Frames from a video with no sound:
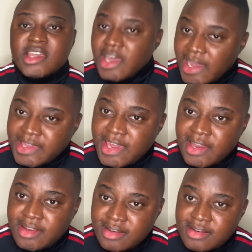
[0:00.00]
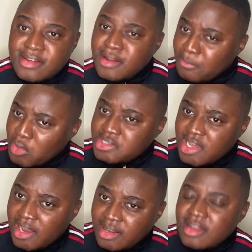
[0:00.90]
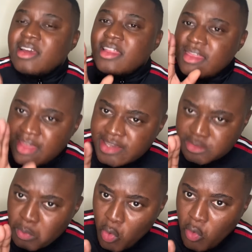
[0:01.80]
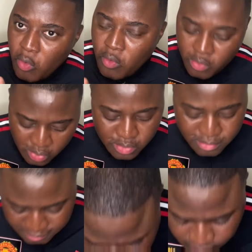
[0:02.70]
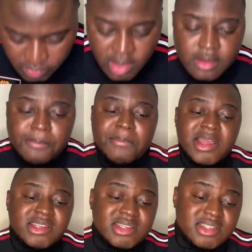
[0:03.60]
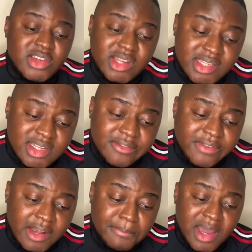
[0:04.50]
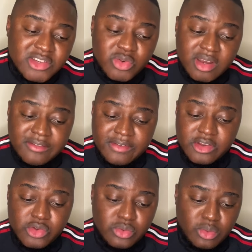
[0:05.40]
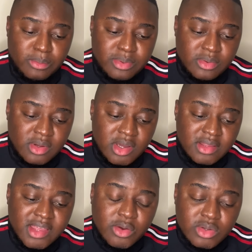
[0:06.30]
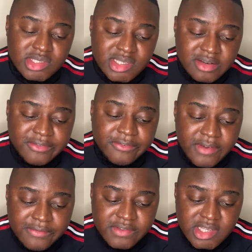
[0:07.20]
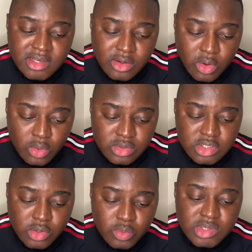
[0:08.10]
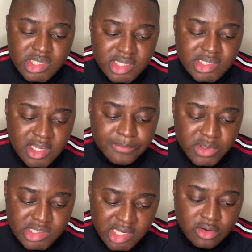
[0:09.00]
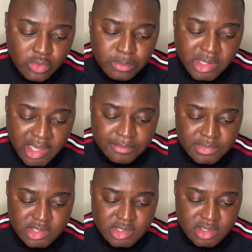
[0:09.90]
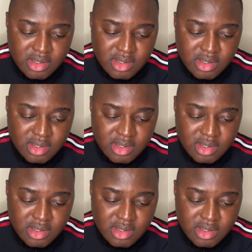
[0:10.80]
Again, I'm not done. There's more. Manchester United didn't find much relief in Europe. They conceded 15 goals through 6 Champions League group games.